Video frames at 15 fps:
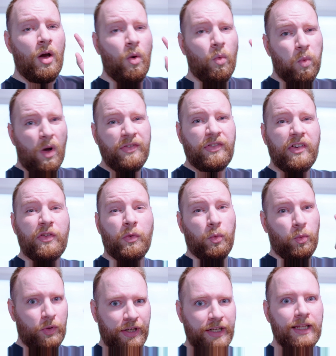Once it's
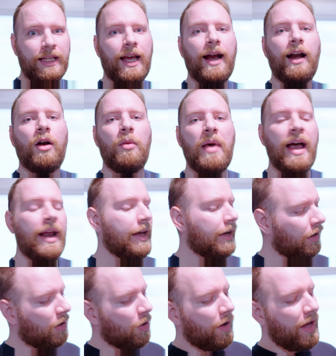really
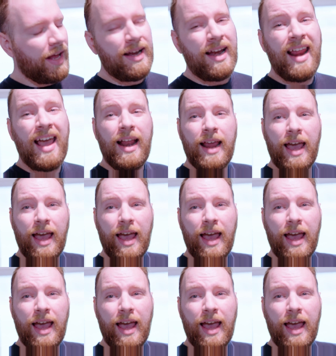aromatic, go ahead and add